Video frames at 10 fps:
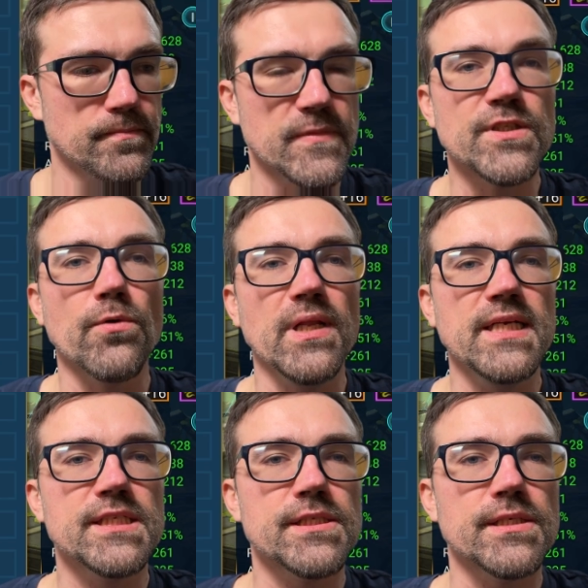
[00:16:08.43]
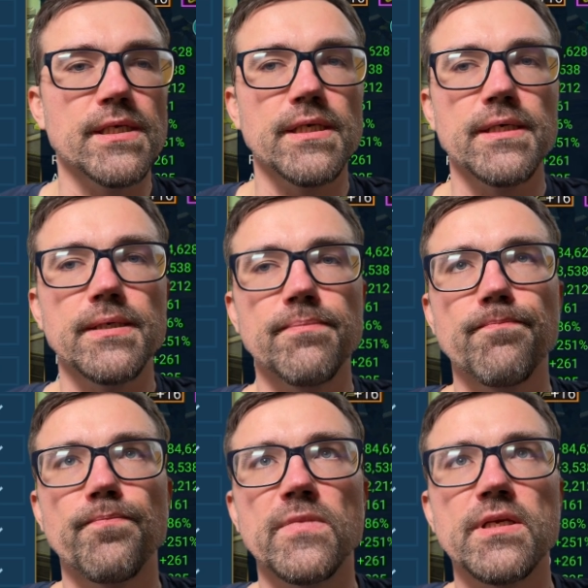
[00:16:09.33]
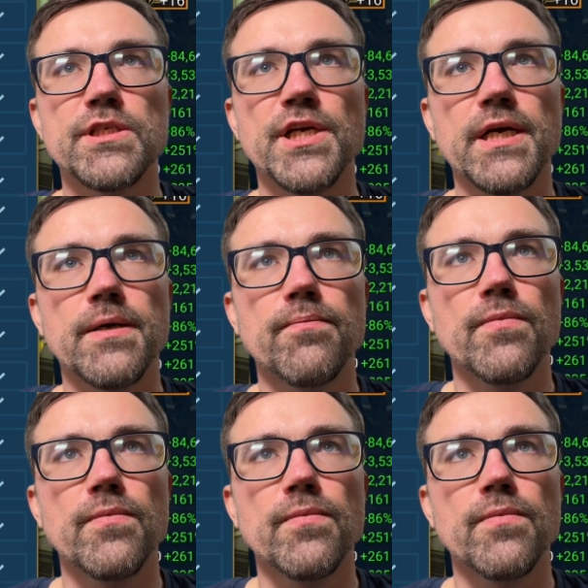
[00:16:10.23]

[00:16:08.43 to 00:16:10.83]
So let's check